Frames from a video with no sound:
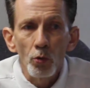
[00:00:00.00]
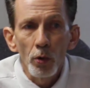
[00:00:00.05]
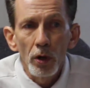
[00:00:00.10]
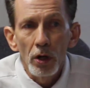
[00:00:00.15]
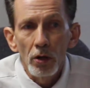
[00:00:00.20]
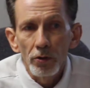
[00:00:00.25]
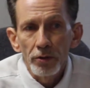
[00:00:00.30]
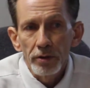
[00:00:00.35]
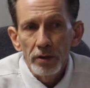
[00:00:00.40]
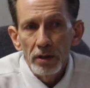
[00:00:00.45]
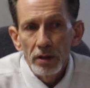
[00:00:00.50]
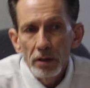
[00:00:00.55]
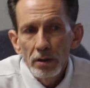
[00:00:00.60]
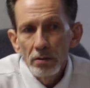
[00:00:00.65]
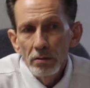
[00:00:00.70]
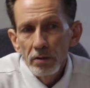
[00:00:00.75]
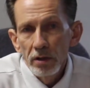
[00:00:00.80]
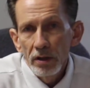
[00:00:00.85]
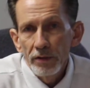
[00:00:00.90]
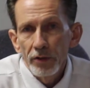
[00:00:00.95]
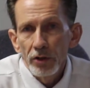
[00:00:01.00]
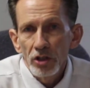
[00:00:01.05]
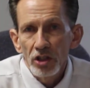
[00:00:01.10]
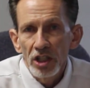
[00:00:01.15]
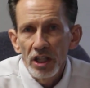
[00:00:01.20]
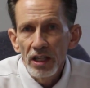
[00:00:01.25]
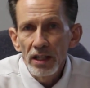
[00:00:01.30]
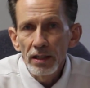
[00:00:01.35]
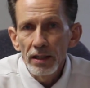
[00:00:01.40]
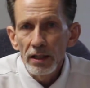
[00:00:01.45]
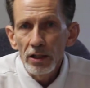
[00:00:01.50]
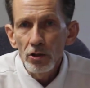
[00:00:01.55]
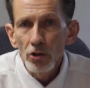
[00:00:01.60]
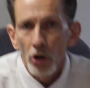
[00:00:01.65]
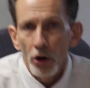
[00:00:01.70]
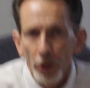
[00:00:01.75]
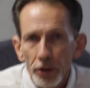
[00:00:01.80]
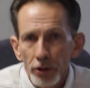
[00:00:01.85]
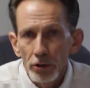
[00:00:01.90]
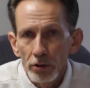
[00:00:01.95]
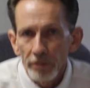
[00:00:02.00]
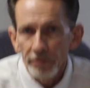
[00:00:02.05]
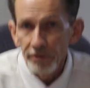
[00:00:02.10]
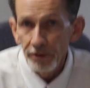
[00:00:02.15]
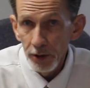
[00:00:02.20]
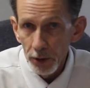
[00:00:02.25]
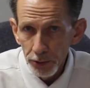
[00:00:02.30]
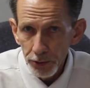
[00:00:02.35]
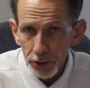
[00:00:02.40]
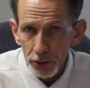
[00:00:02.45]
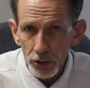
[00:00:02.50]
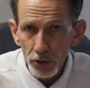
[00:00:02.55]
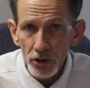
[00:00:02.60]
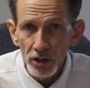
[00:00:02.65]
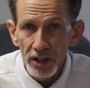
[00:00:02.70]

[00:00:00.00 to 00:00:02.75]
Well, the liver and kidneys are your filters,